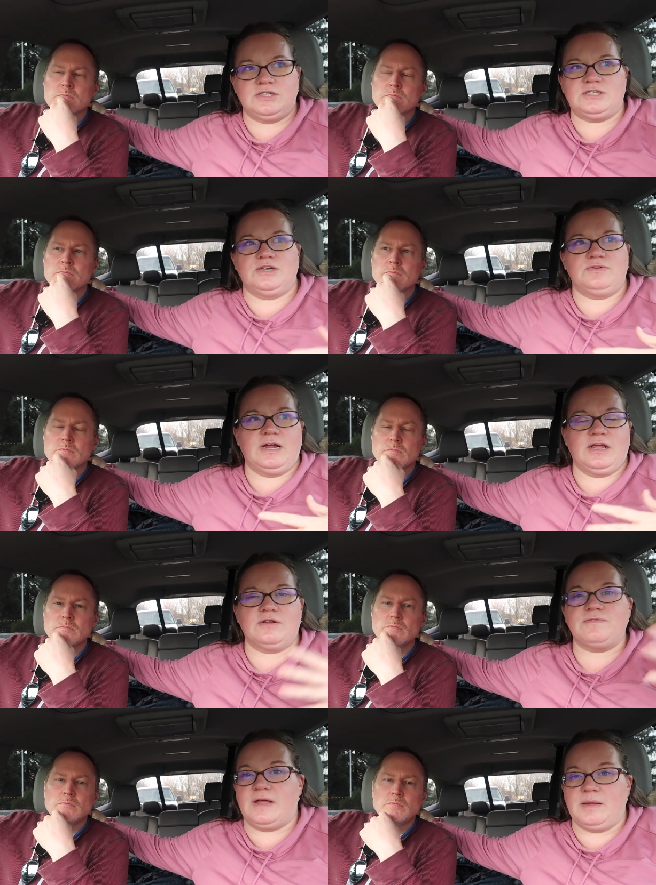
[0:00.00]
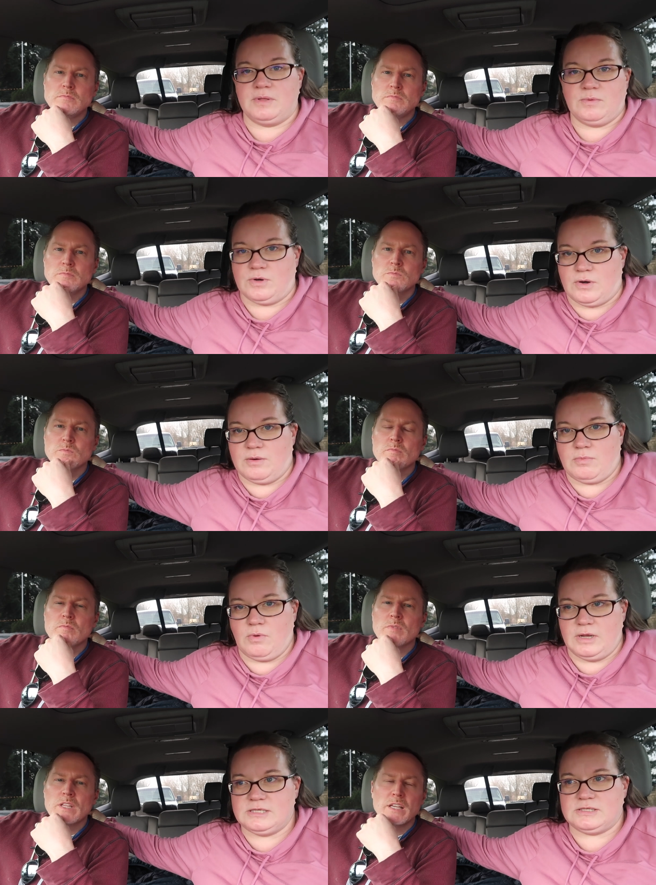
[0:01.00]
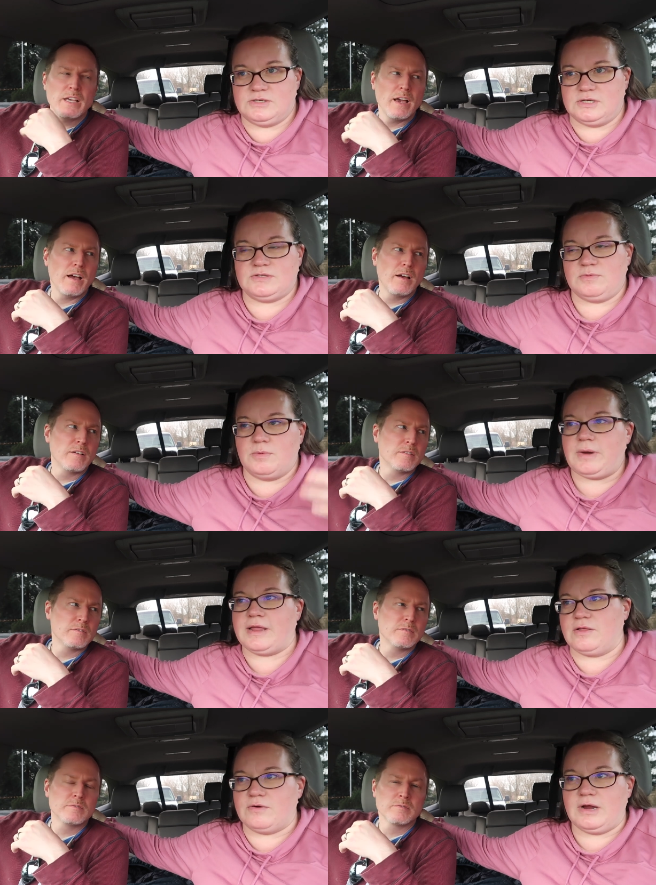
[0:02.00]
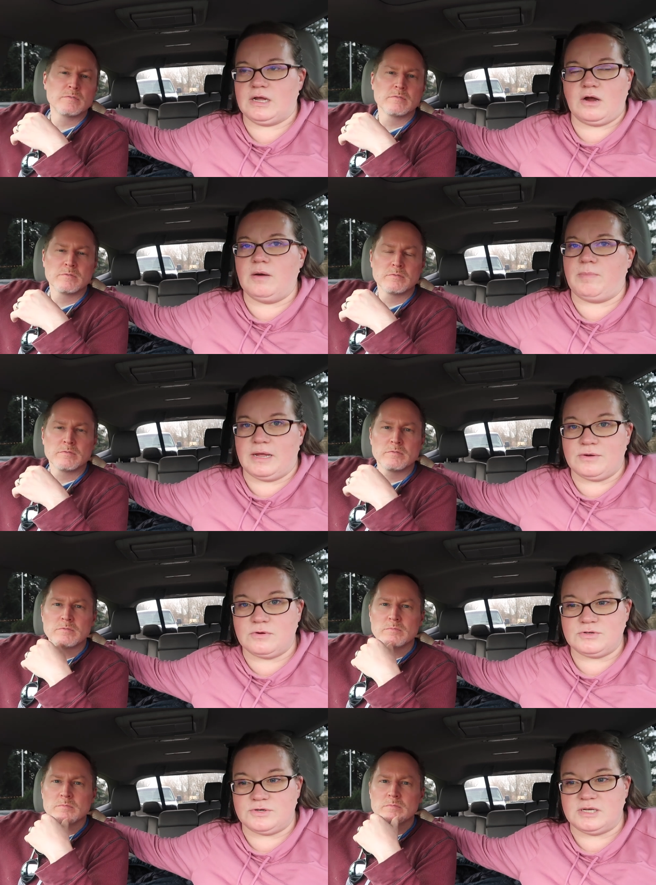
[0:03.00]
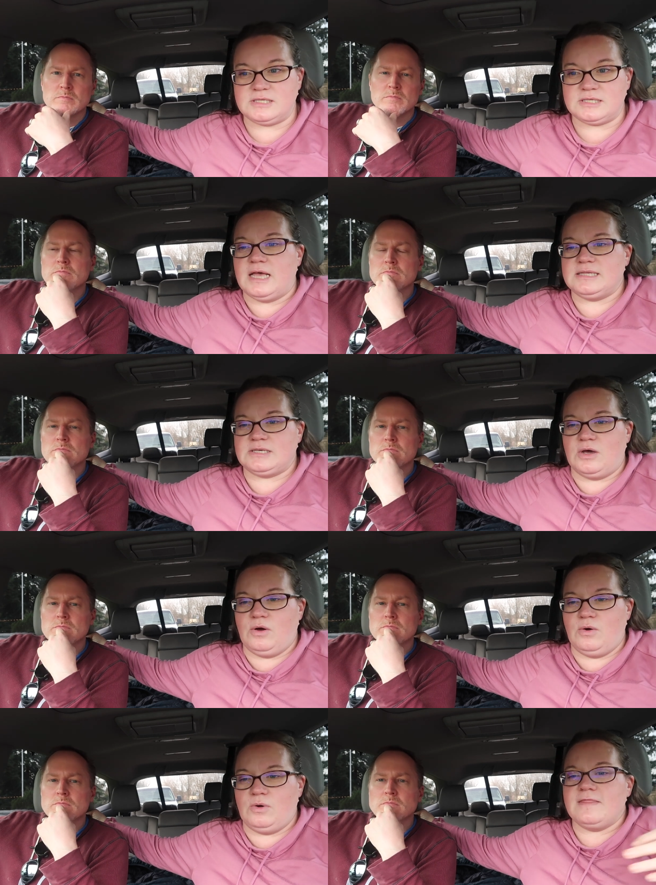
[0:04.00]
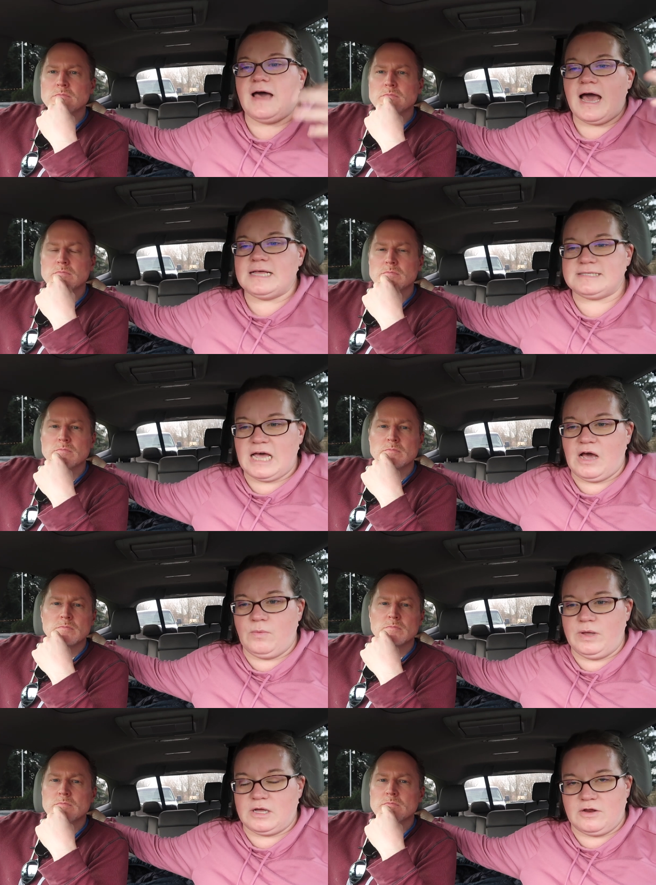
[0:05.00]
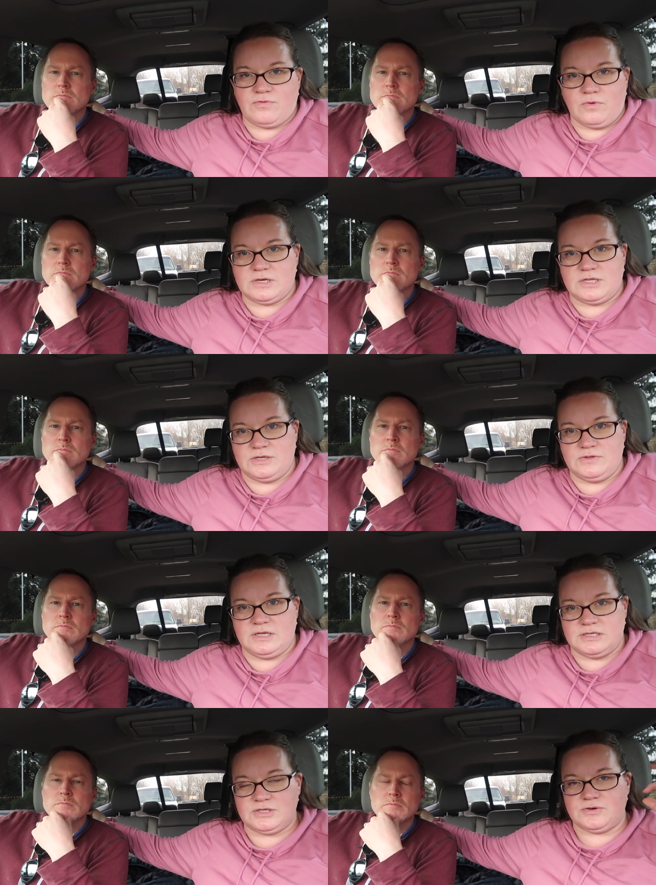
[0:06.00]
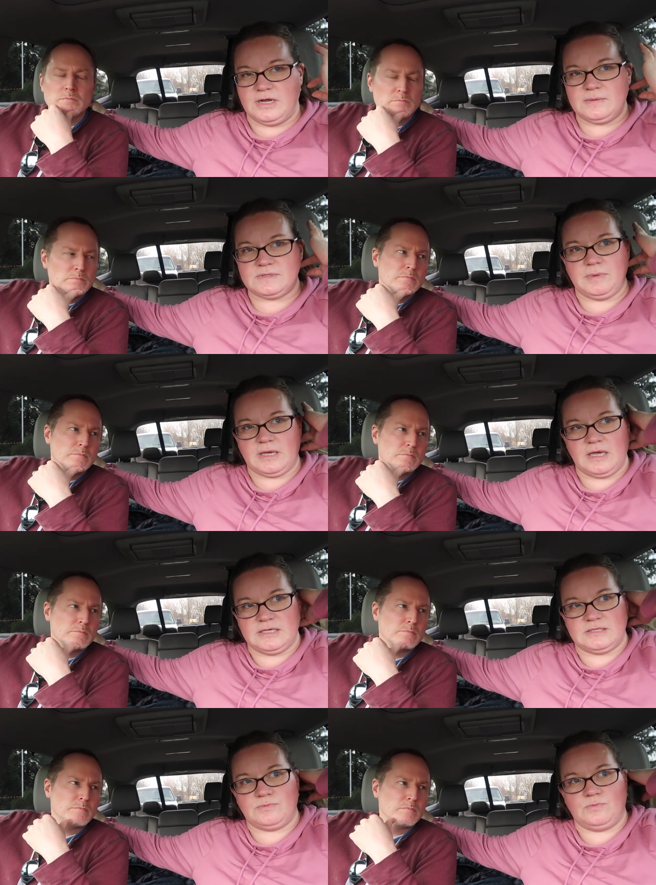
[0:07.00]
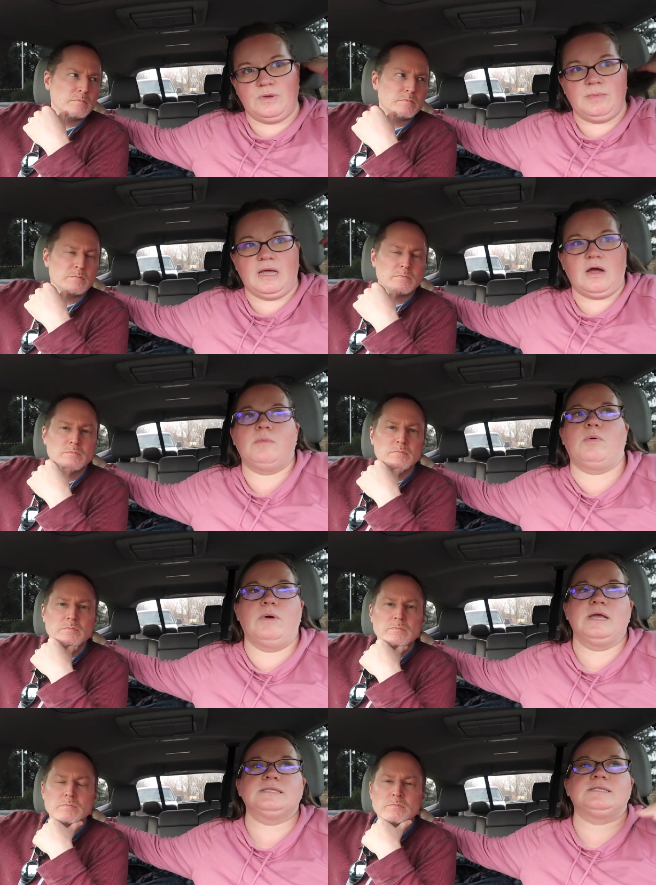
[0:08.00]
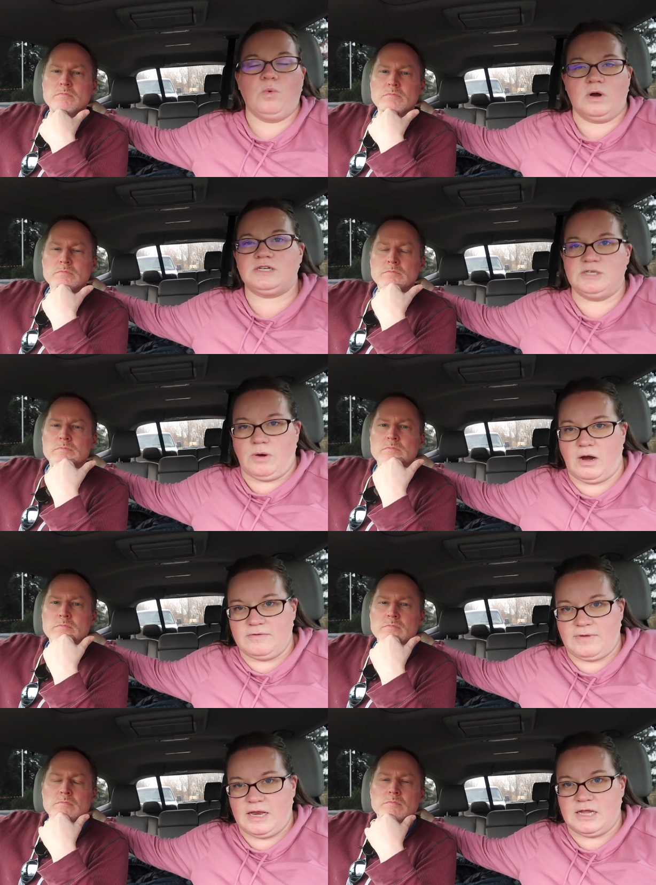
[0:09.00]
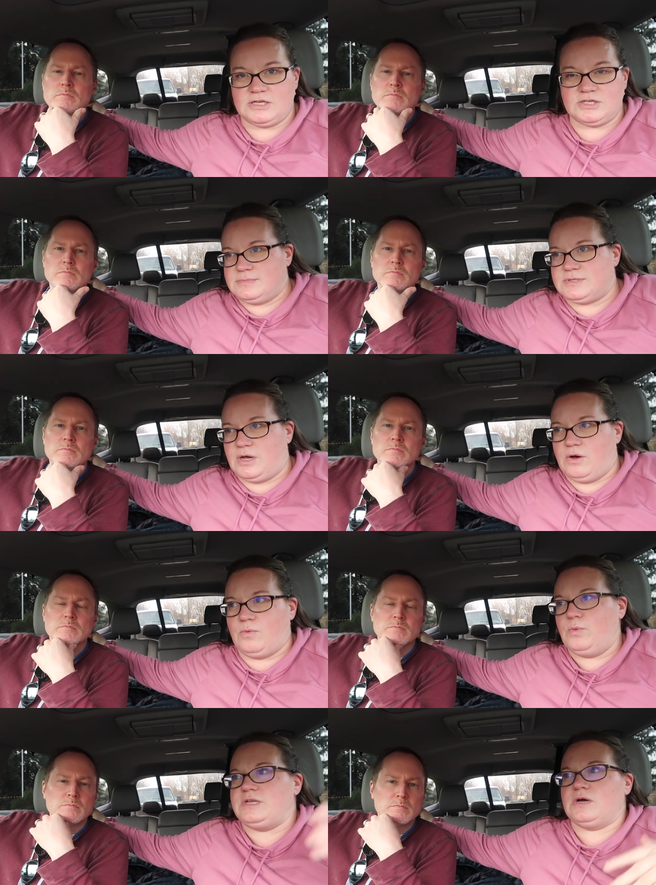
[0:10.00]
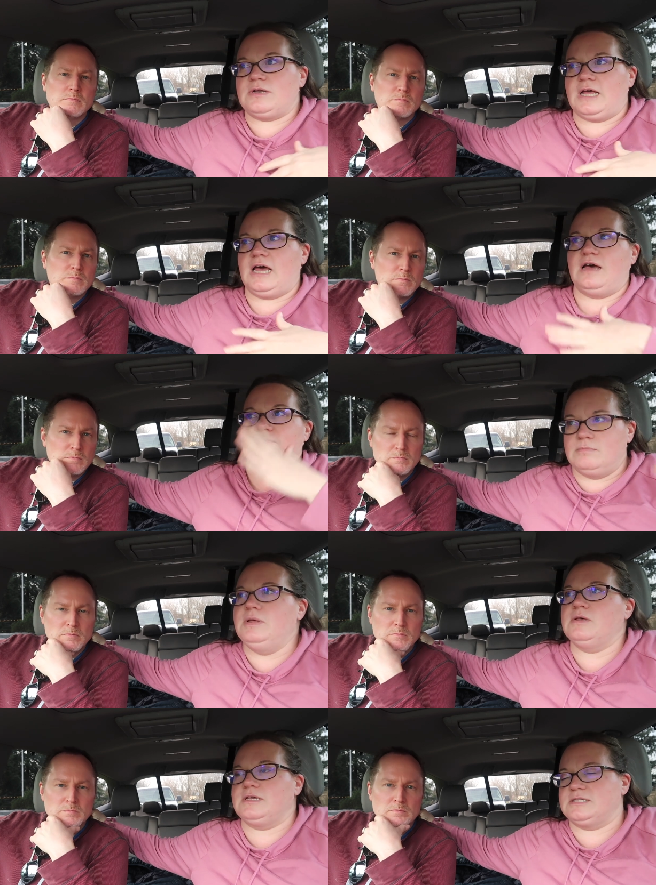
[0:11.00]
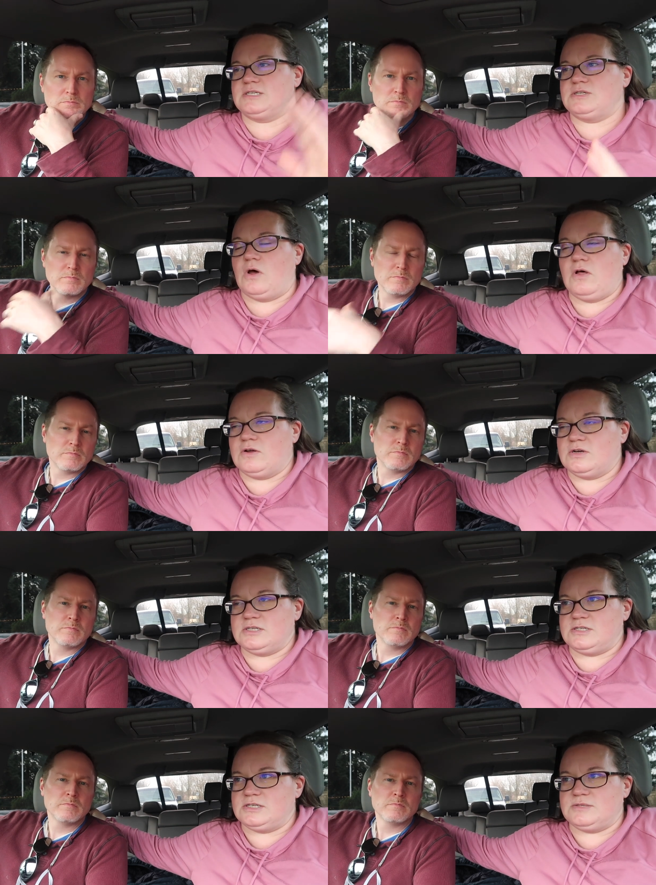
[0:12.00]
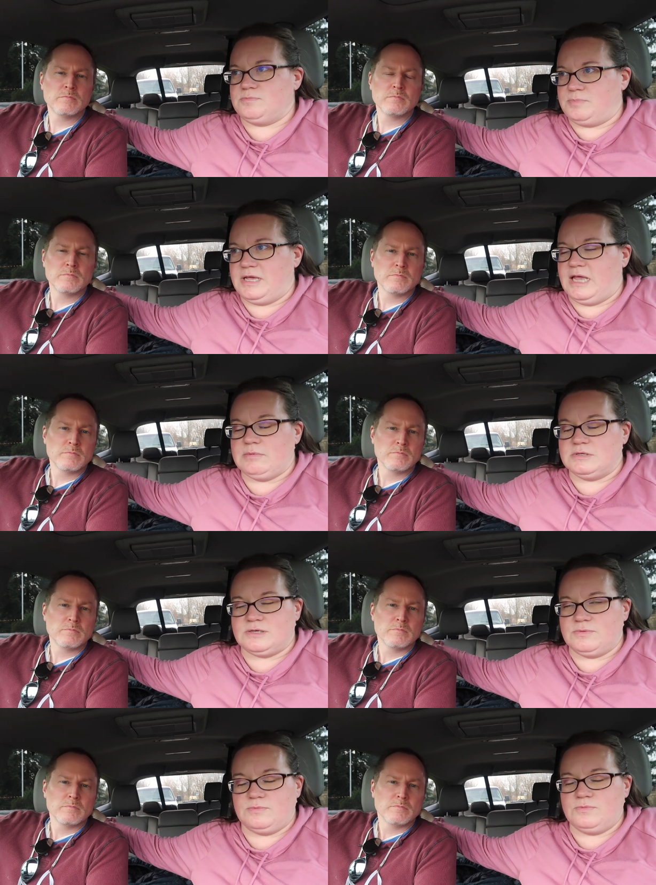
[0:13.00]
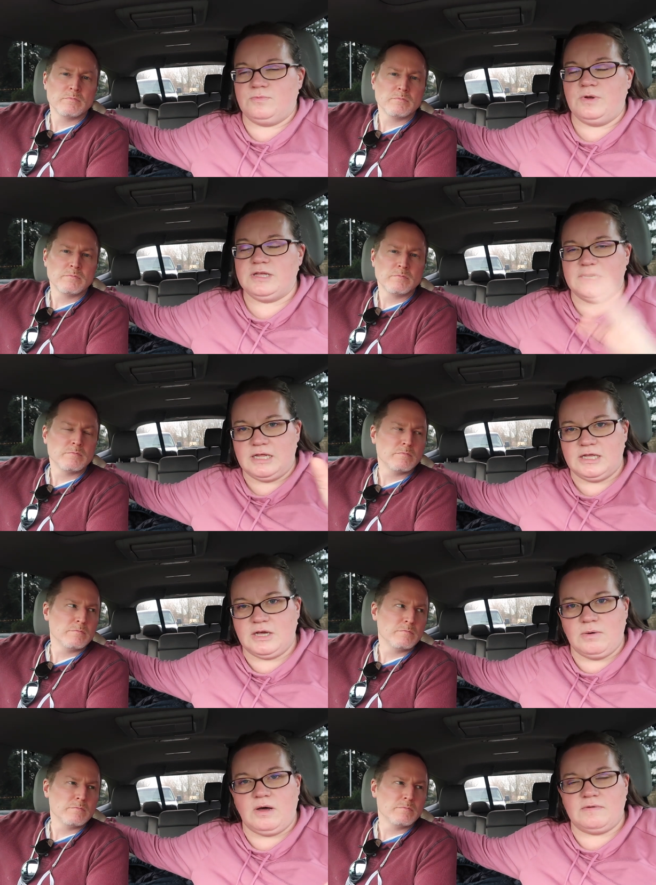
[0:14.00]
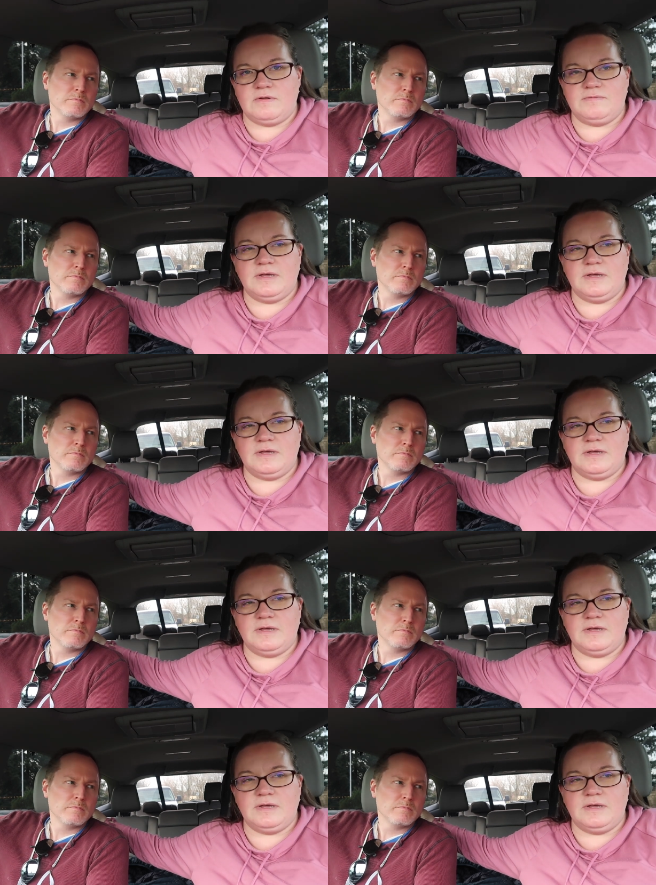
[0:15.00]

Speaker 1: just your regular family would earn points yeah. just from a regular credit card buying groceries. And so that's how we can afford to do these trips because we make our points work to our advantage. So we don't have have millions of dollars just being able to willy-nilly go off on